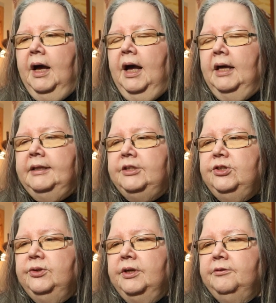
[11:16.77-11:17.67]

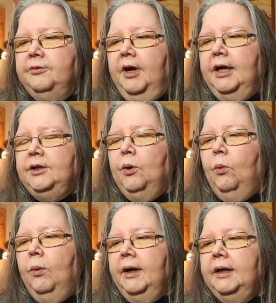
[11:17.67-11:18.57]
that you can find
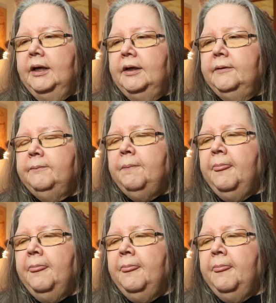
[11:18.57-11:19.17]
where